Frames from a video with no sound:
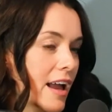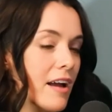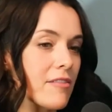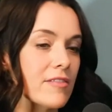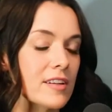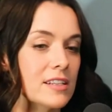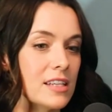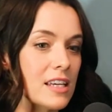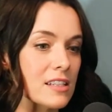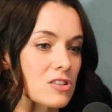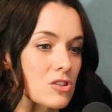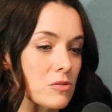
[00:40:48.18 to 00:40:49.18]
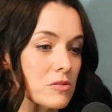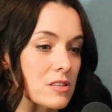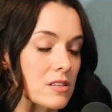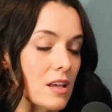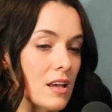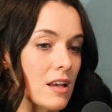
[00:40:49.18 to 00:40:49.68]
I have a niece
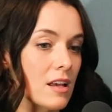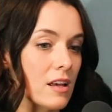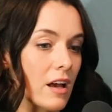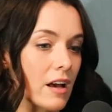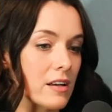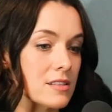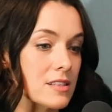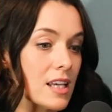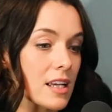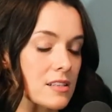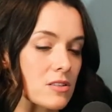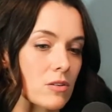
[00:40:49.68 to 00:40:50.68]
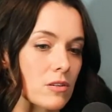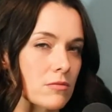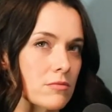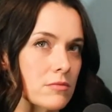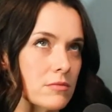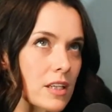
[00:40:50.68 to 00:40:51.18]
who's 6,
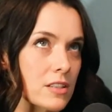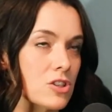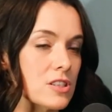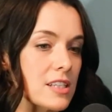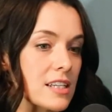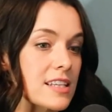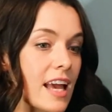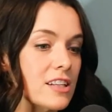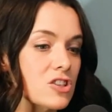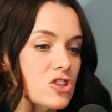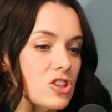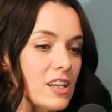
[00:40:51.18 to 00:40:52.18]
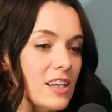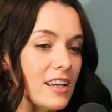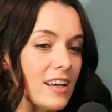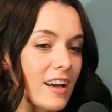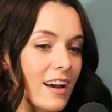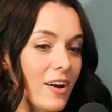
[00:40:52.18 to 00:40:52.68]
she's 6. And
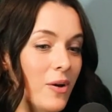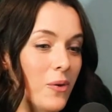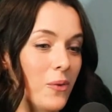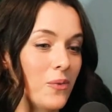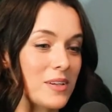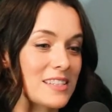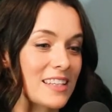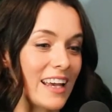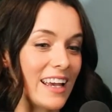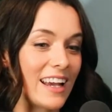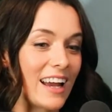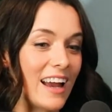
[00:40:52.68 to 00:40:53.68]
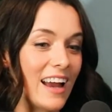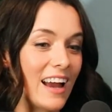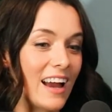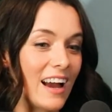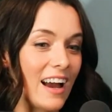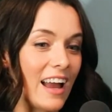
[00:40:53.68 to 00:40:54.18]
she was like,
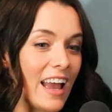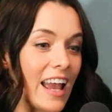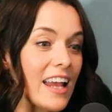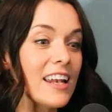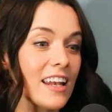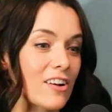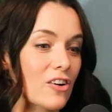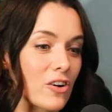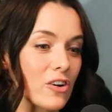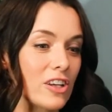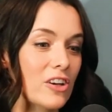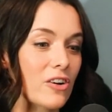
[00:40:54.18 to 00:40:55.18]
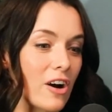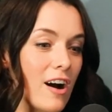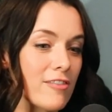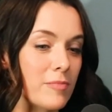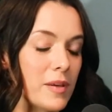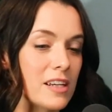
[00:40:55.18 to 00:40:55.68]
hated her year
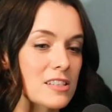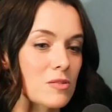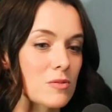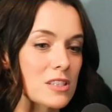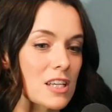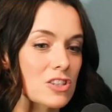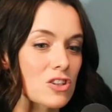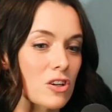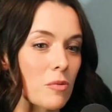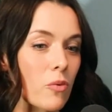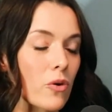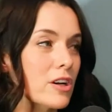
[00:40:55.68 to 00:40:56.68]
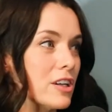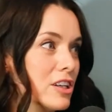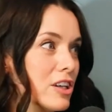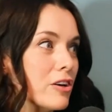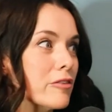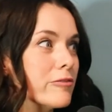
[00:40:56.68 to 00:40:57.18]
off because it was such an important
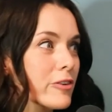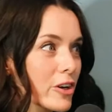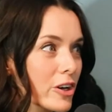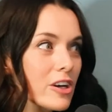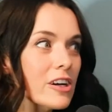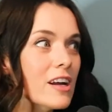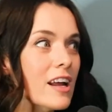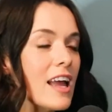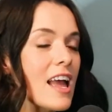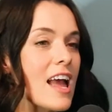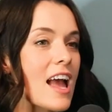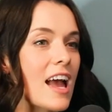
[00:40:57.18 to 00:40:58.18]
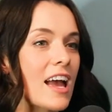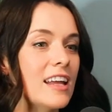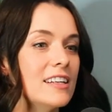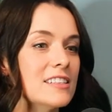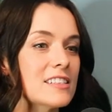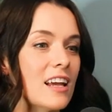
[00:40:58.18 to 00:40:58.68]
year for her.
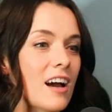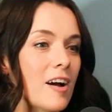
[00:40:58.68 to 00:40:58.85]
And